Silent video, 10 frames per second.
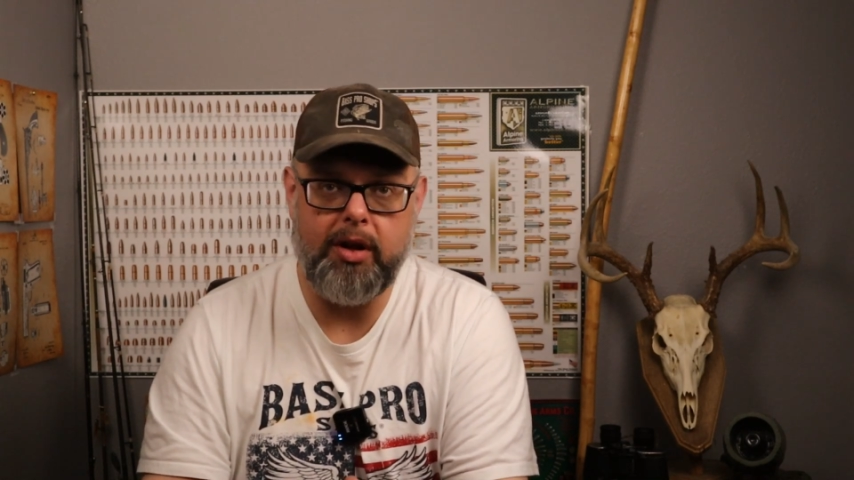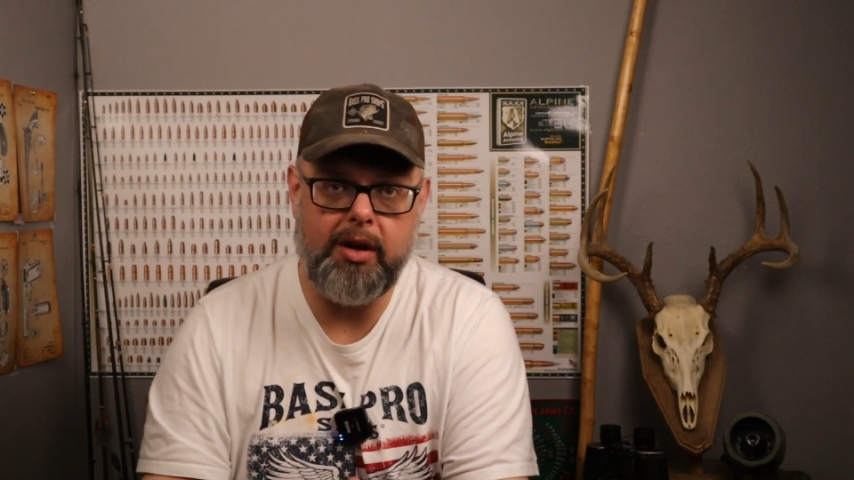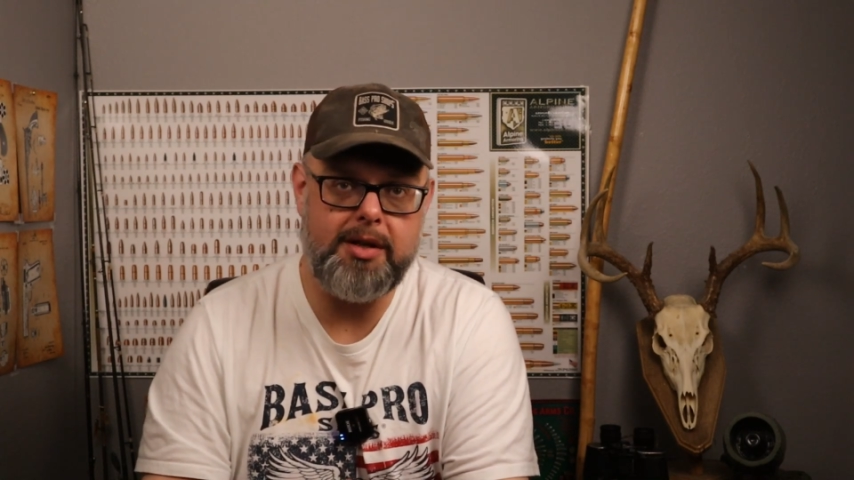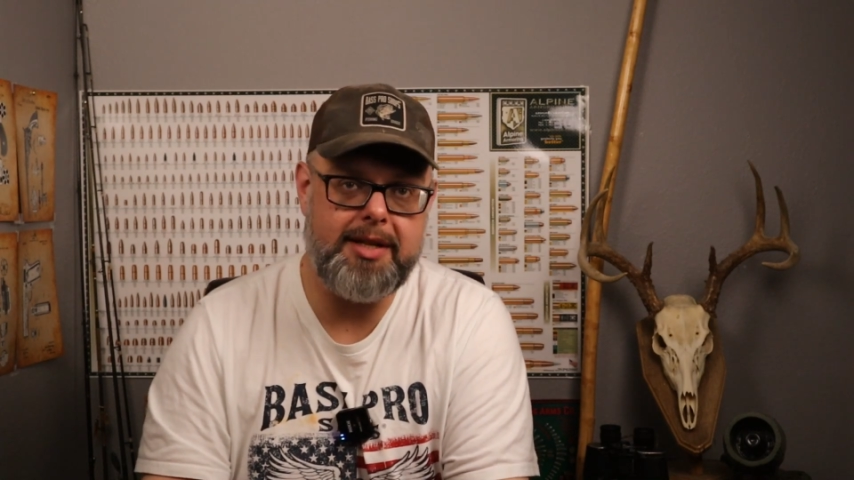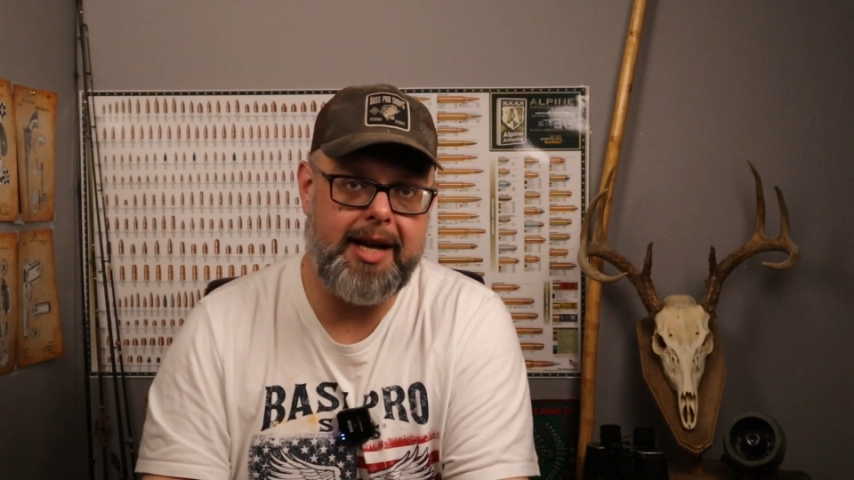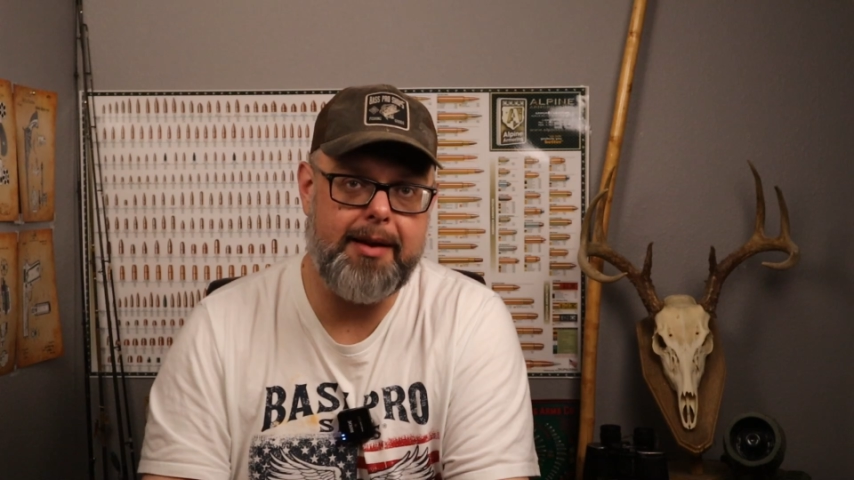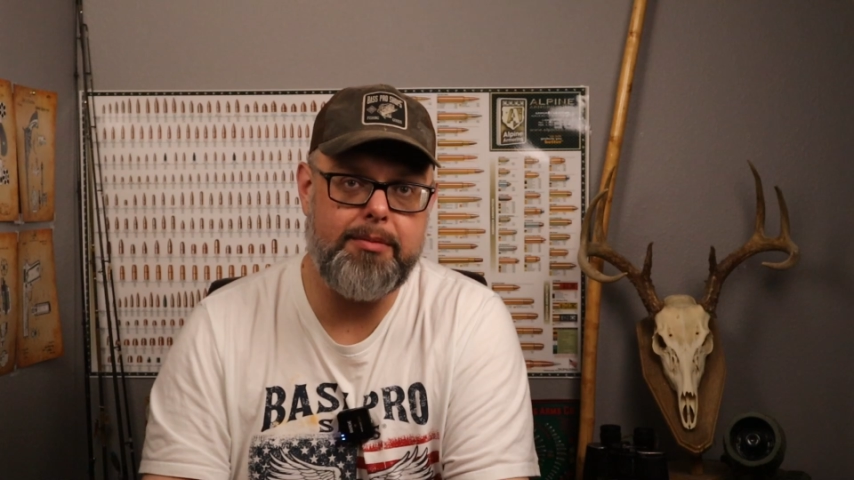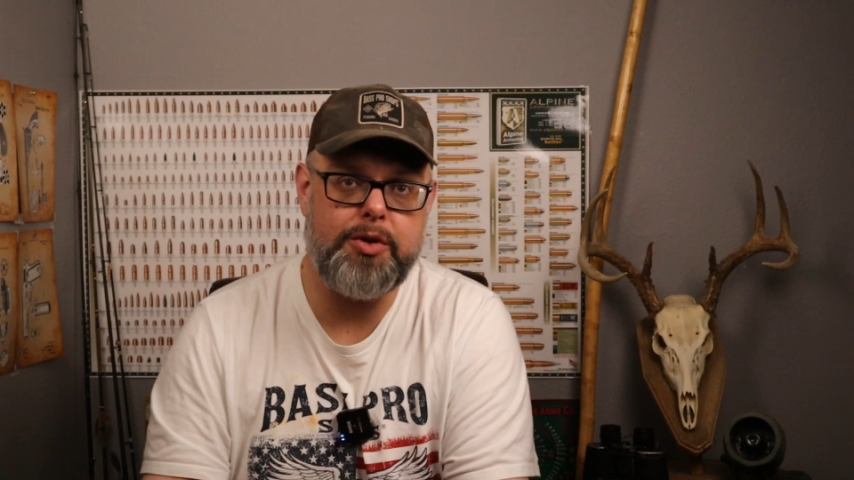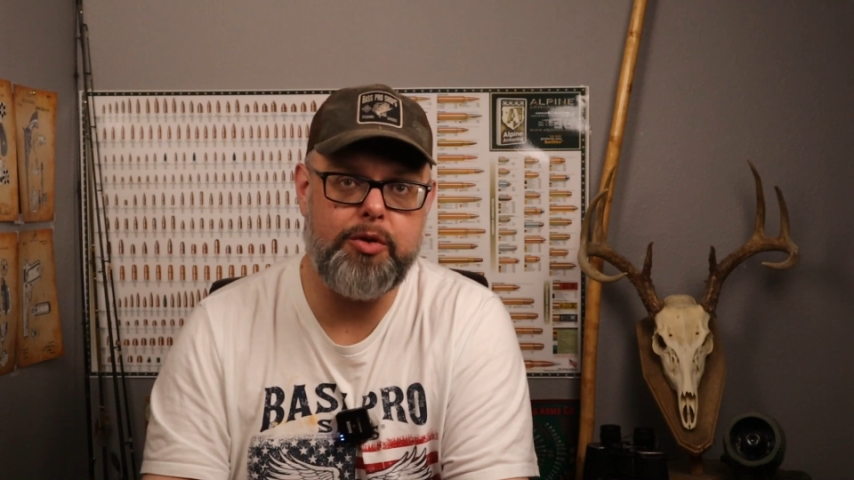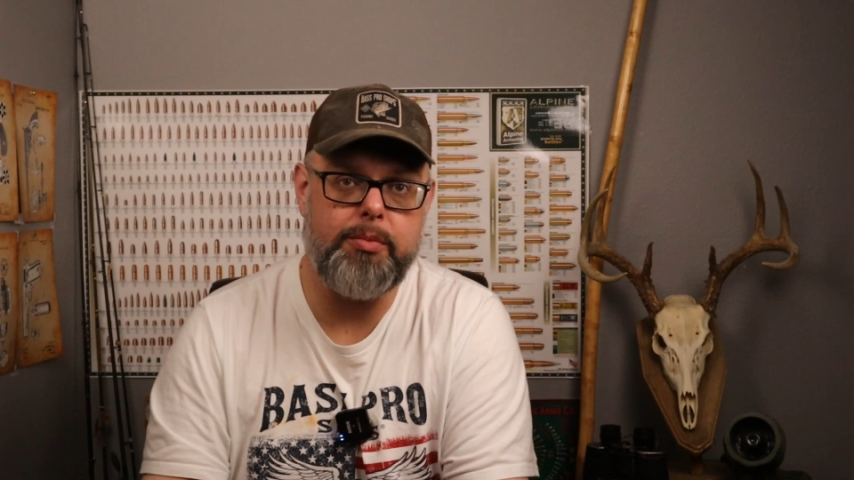a long
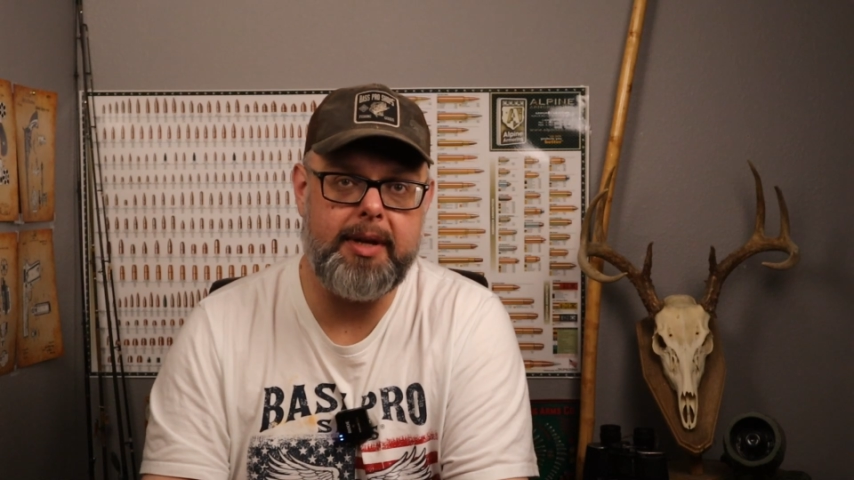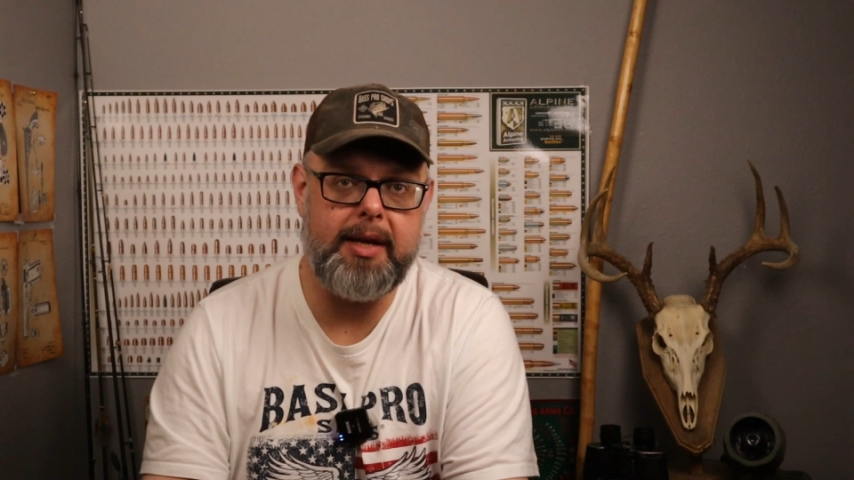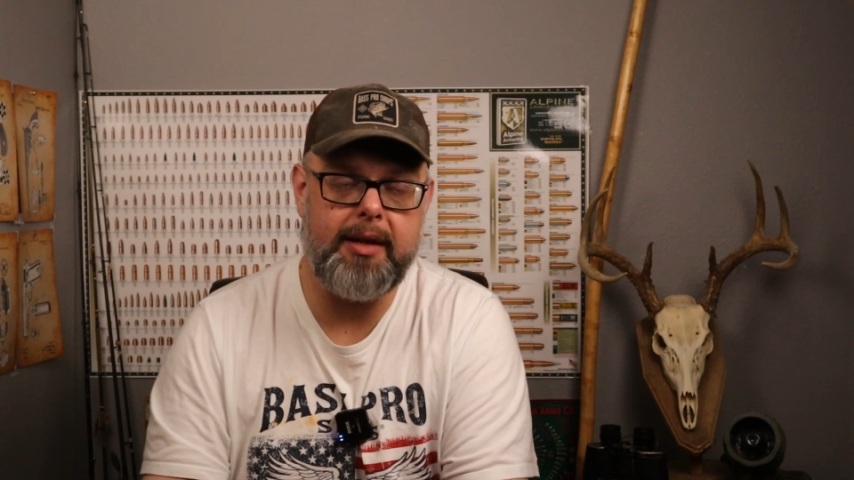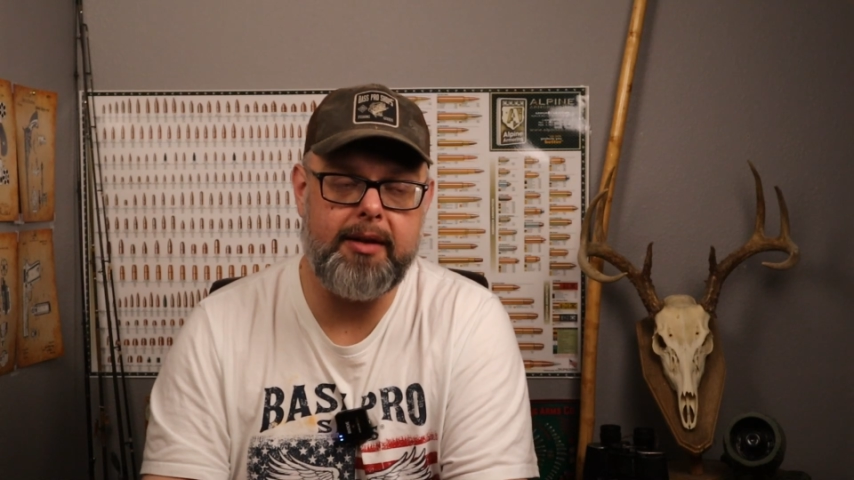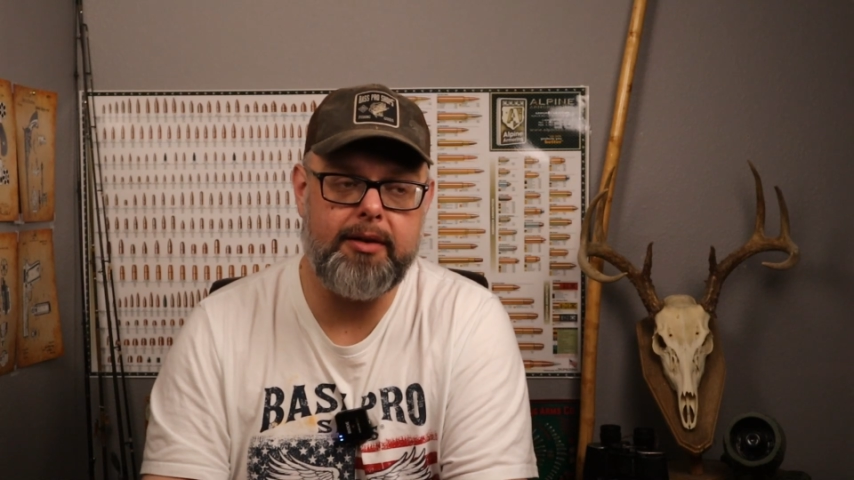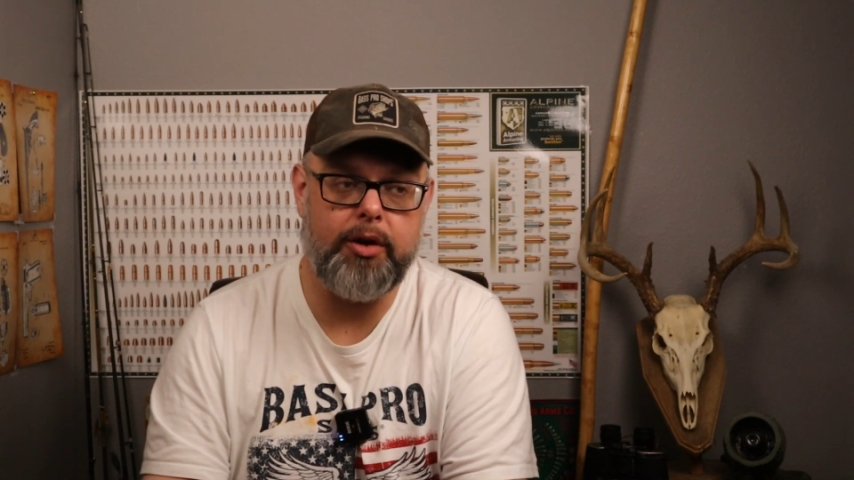time to be